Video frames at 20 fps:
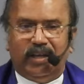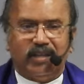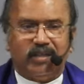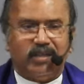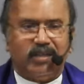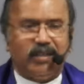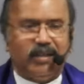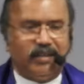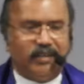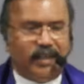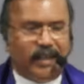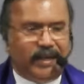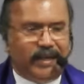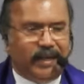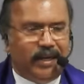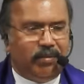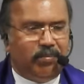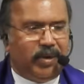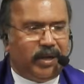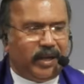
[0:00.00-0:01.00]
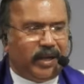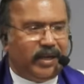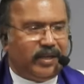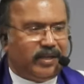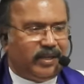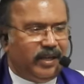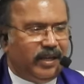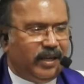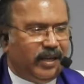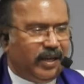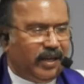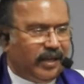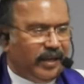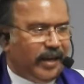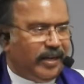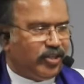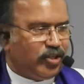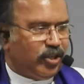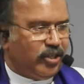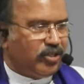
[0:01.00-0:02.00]
is the liberating
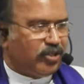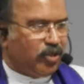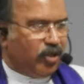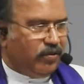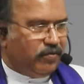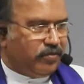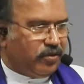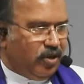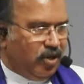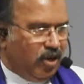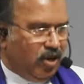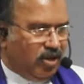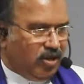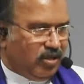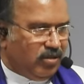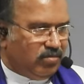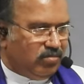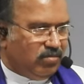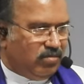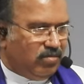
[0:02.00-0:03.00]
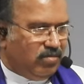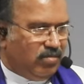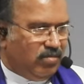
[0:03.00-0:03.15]
agent of God.